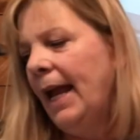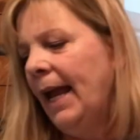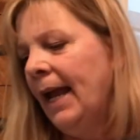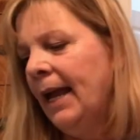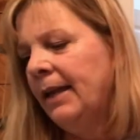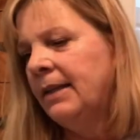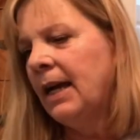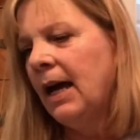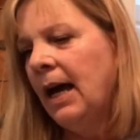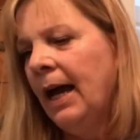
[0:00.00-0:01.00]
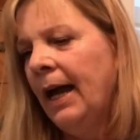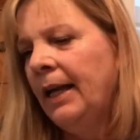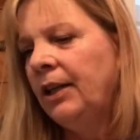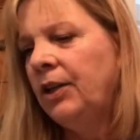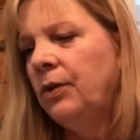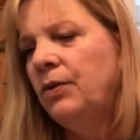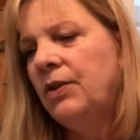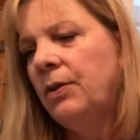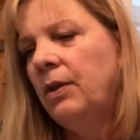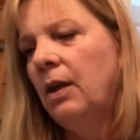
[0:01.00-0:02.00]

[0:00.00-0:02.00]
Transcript: and I use